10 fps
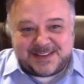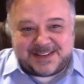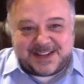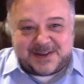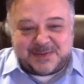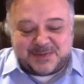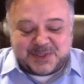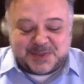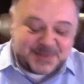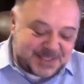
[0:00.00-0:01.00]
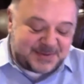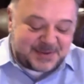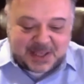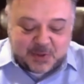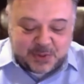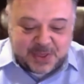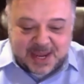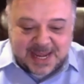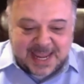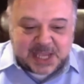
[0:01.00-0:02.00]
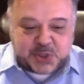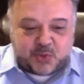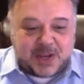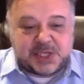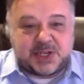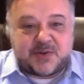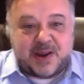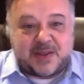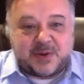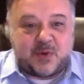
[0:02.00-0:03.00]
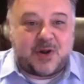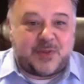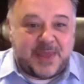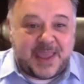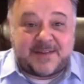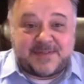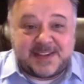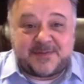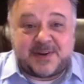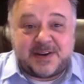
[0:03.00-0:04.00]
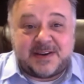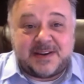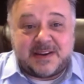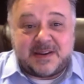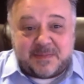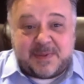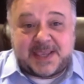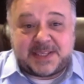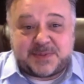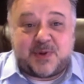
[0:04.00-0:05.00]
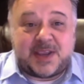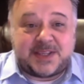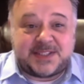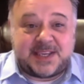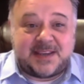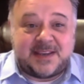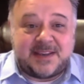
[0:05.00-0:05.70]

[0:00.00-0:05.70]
Now, specifically within each region around the world, they have different base pricing